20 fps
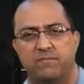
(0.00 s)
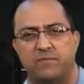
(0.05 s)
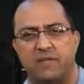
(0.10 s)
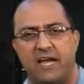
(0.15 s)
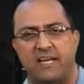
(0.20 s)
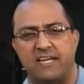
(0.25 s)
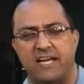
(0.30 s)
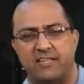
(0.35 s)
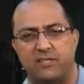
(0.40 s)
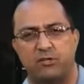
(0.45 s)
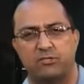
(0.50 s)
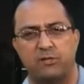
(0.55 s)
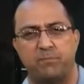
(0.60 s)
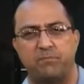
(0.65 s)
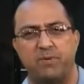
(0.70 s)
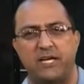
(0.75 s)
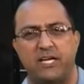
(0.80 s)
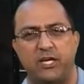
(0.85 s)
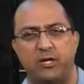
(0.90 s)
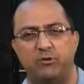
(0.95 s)
And yet there's
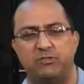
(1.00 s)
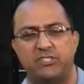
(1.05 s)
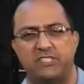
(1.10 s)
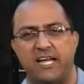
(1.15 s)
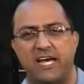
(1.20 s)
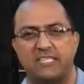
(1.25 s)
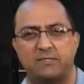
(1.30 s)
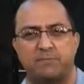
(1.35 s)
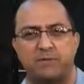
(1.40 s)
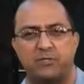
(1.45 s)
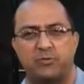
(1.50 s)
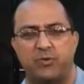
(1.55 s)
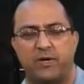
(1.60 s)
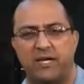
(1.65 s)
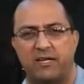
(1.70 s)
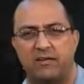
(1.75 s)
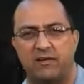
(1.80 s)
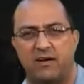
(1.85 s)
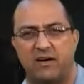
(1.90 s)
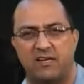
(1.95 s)
a huge desk
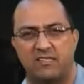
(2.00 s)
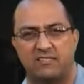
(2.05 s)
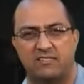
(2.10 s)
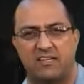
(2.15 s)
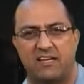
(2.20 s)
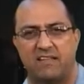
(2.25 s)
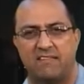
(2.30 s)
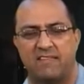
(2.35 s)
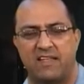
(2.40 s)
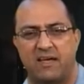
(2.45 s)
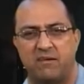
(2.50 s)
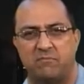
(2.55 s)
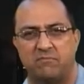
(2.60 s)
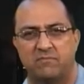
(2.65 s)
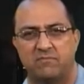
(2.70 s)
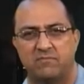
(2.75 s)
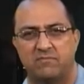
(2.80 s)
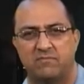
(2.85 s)
between us and them.